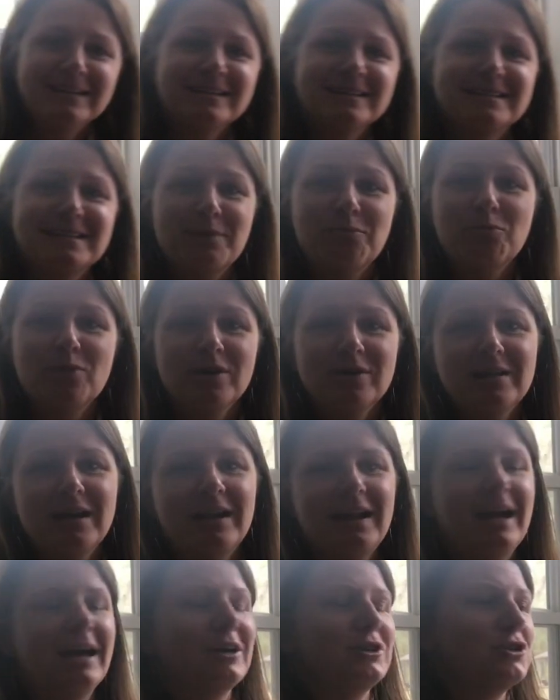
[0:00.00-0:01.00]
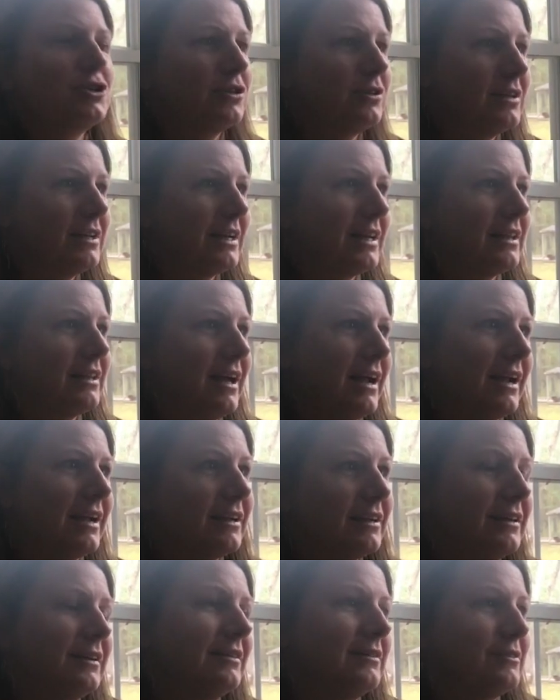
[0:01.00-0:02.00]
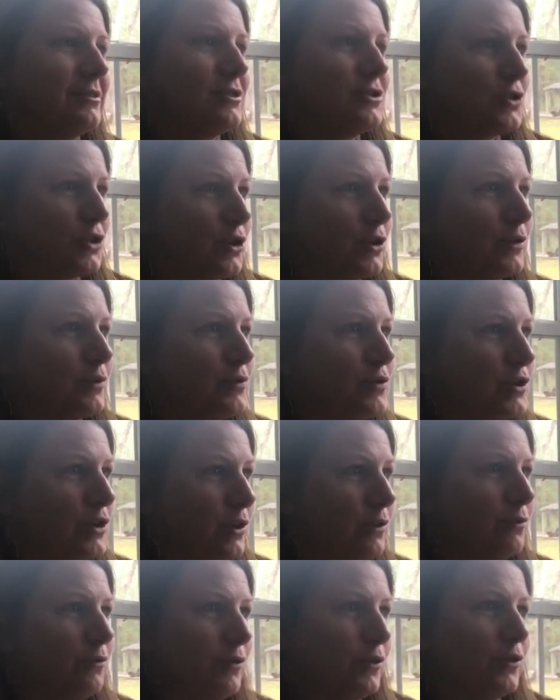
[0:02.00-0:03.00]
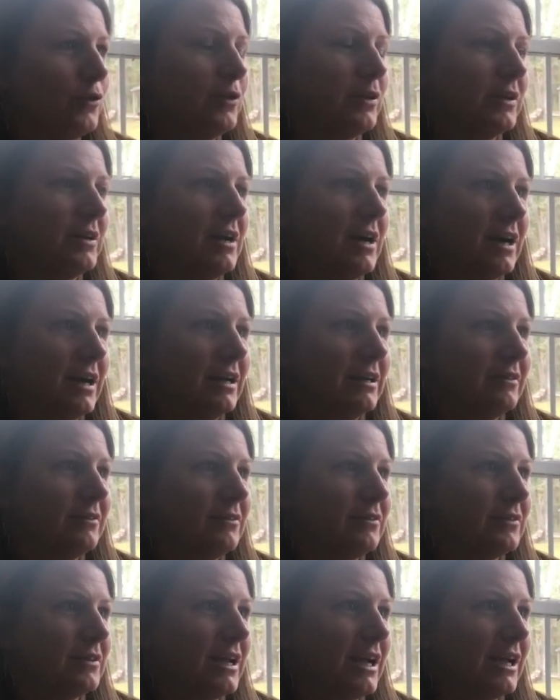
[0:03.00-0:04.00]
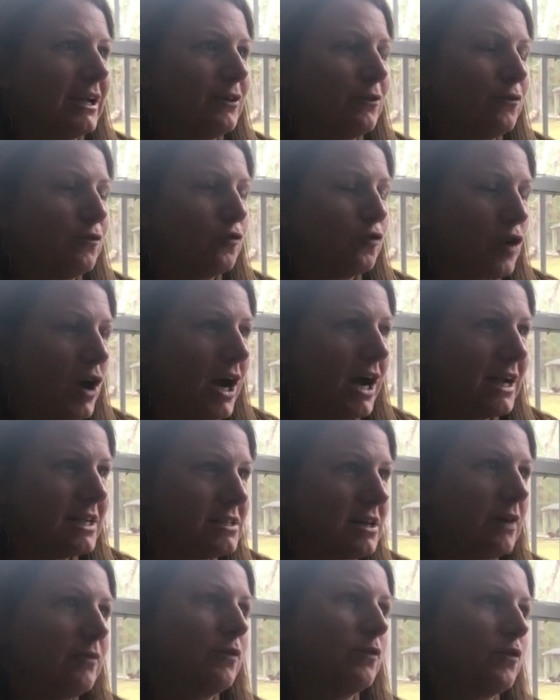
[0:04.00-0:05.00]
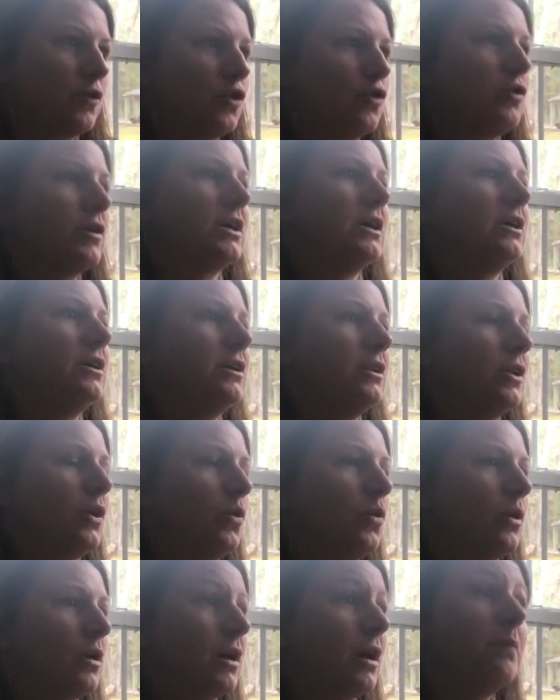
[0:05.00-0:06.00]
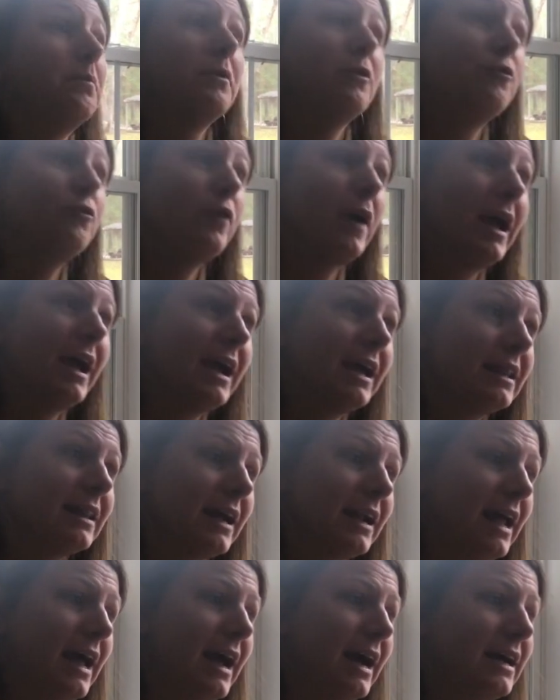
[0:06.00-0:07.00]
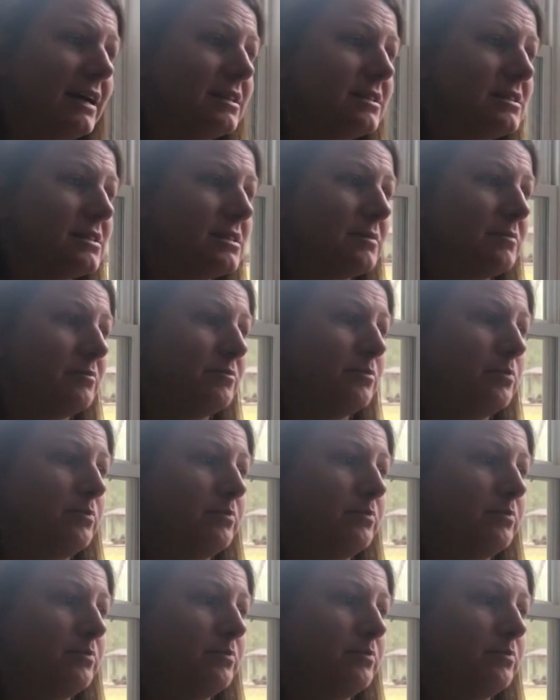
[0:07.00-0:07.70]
Somewhere that actually like serves good food and not like fries off of a grill or a buffet that has